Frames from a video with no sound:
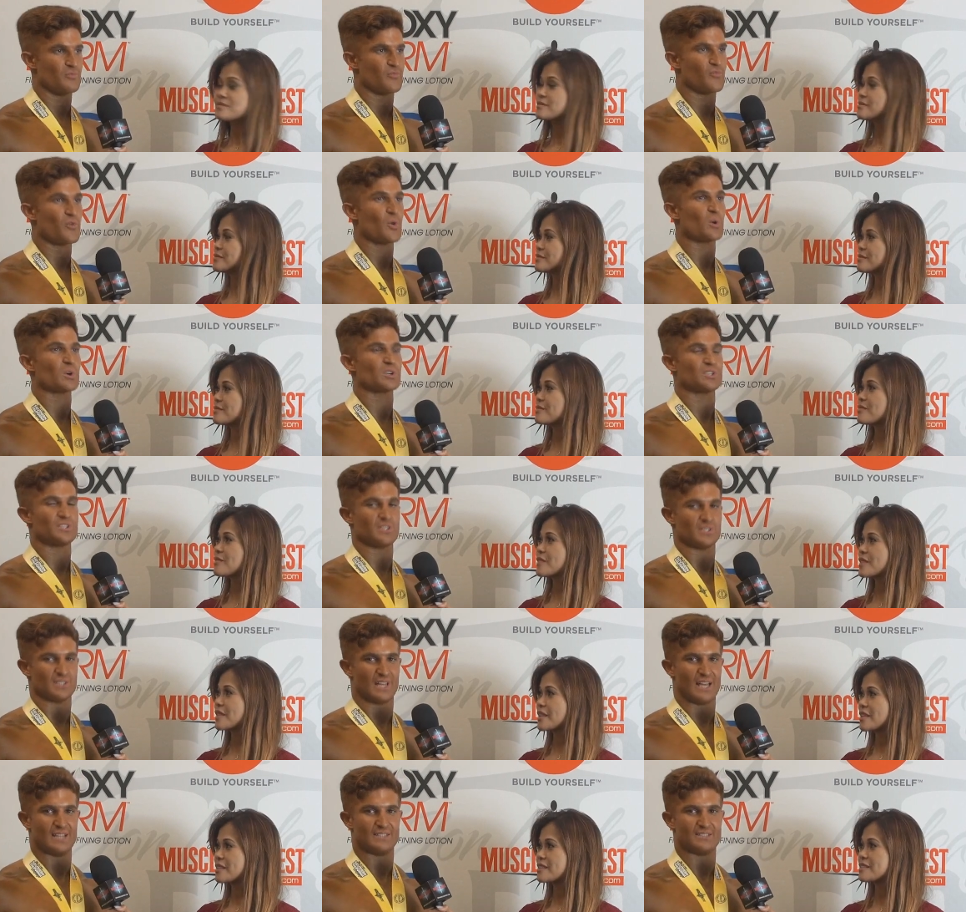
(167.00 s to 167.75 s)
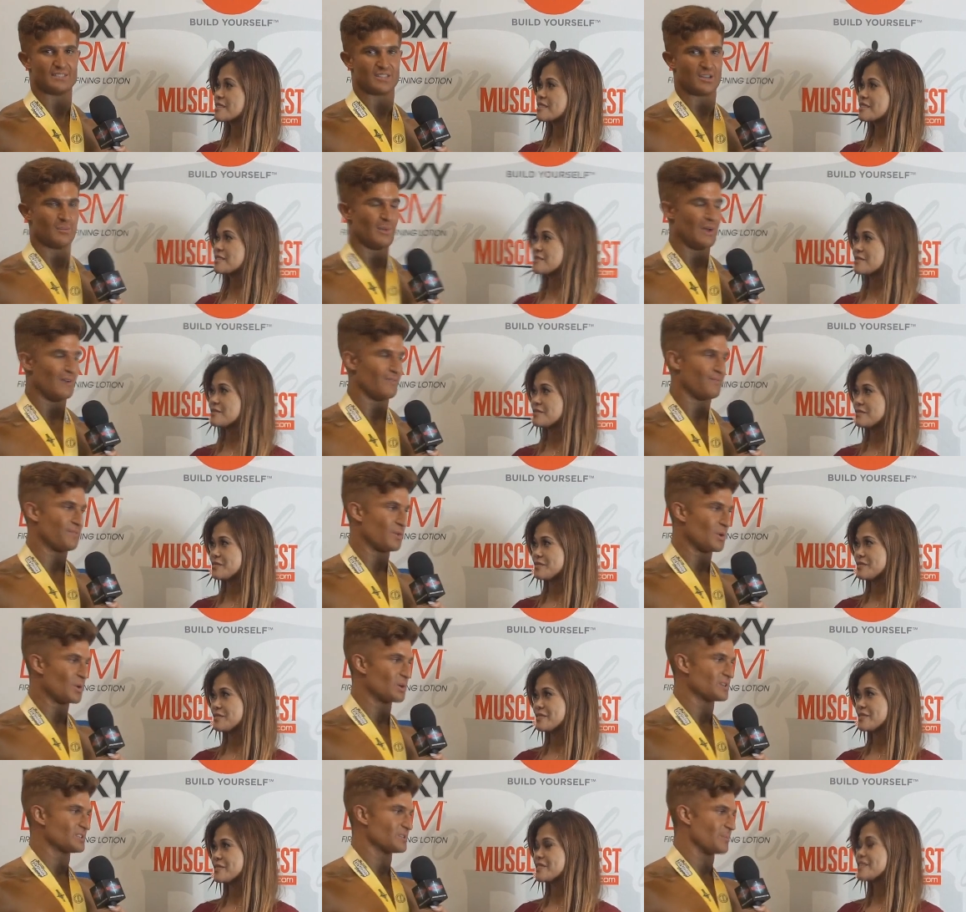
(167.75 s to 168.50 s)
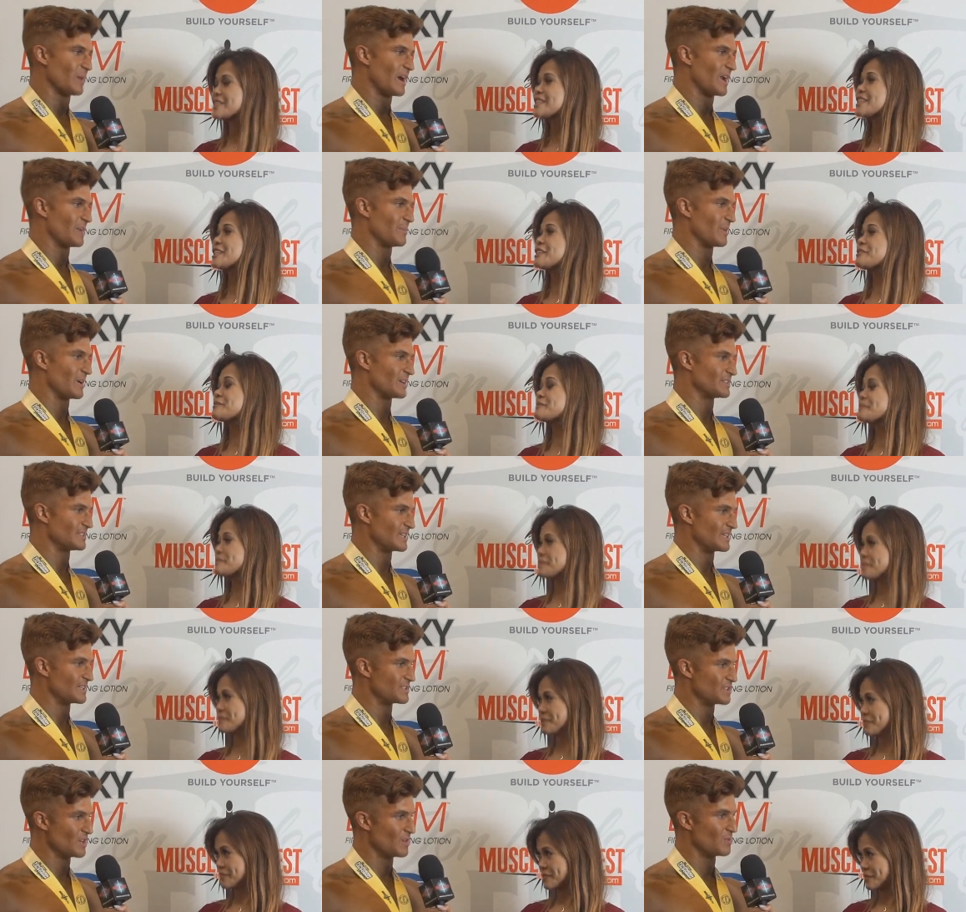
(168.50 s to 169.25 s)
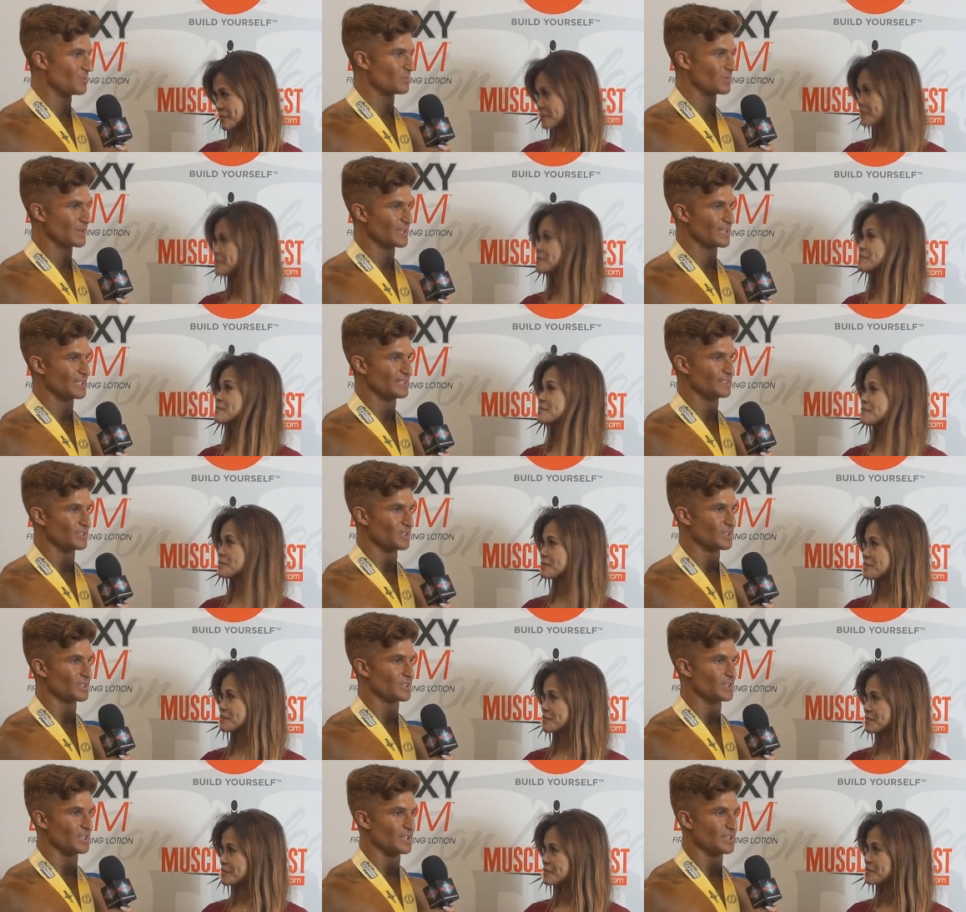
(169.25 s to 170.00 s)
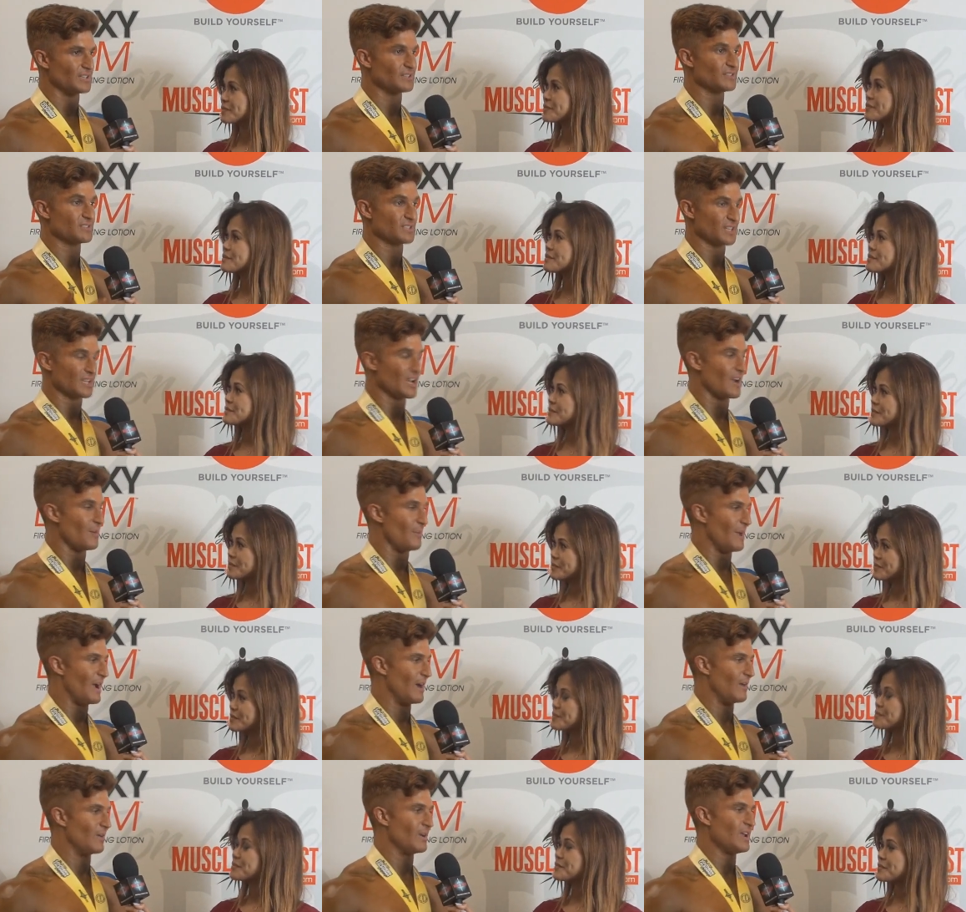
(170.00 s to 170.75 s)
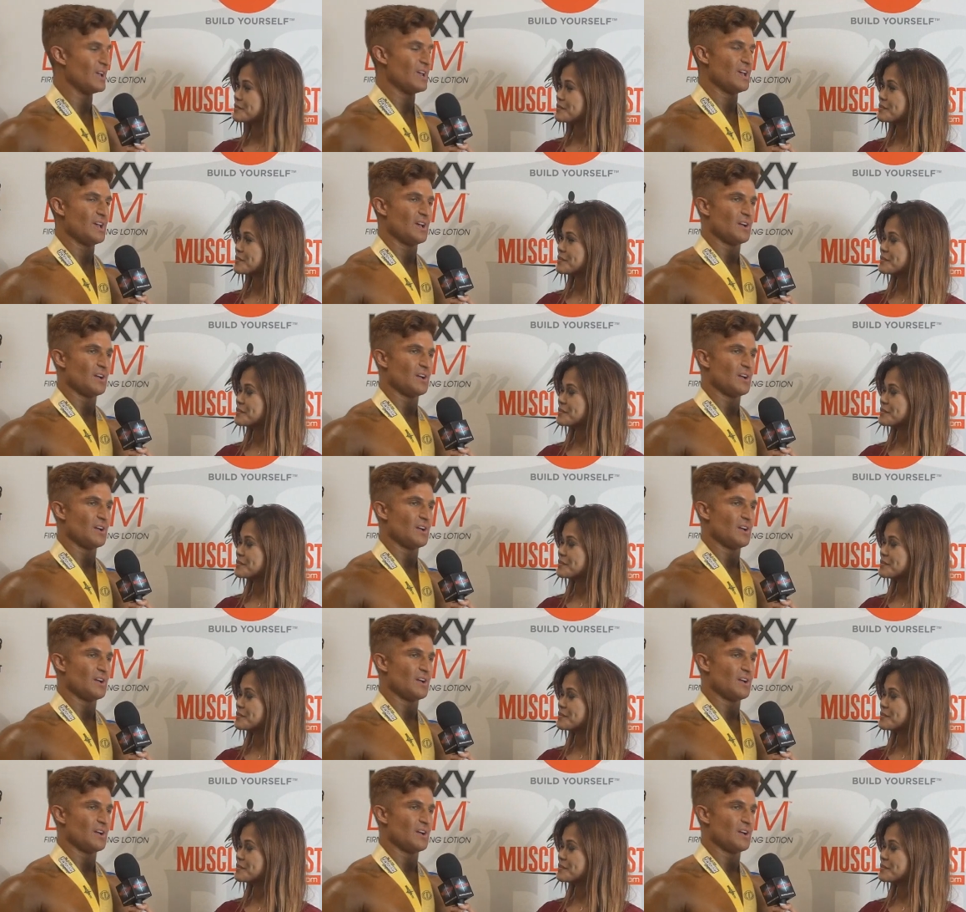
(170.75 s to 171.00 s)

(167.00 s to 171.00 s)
Speaker 1: force your lats to come out, force the body parts that don't really look good to come out.